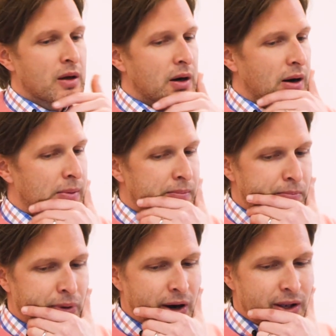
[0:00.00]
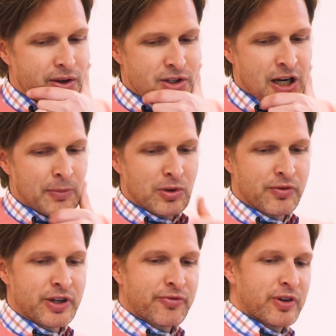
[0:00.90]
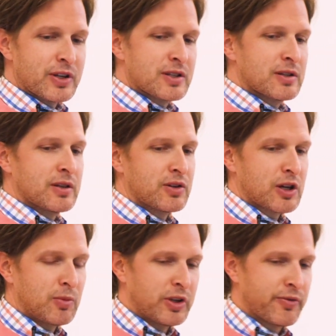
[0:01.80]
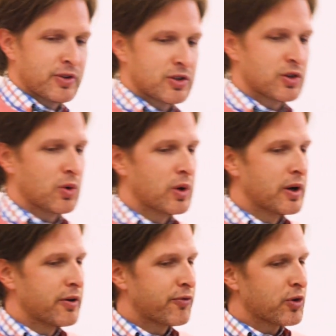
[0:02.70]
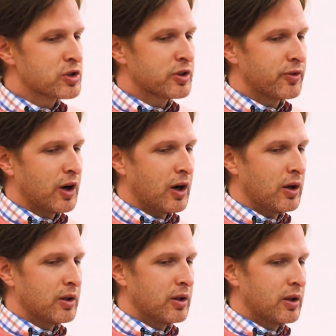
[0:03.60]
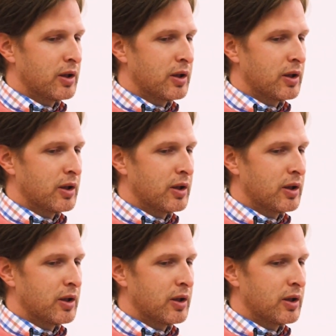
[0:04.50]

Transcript: But there's a couple of differences. So first of all,